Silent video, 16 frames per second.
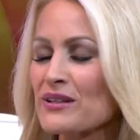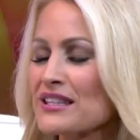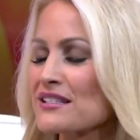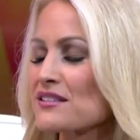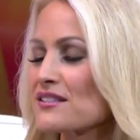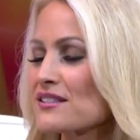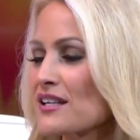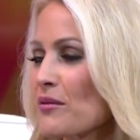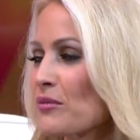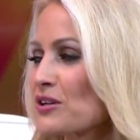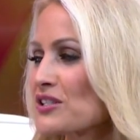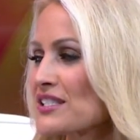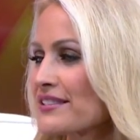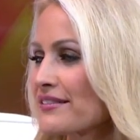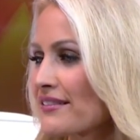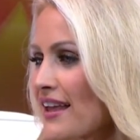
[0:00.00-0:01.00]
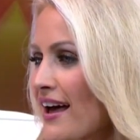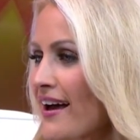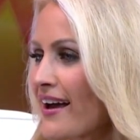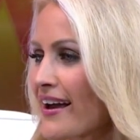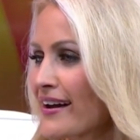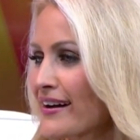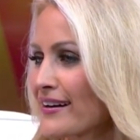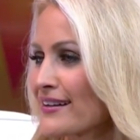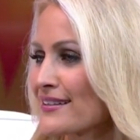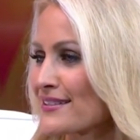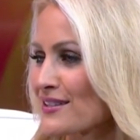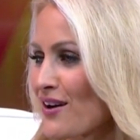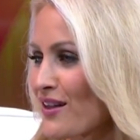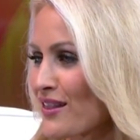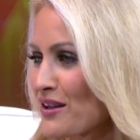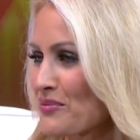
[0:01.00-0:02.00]
this summer slide
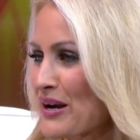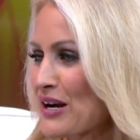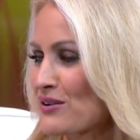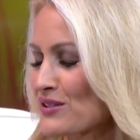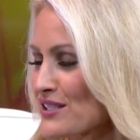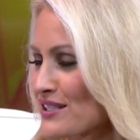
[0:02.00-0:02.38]
is all about.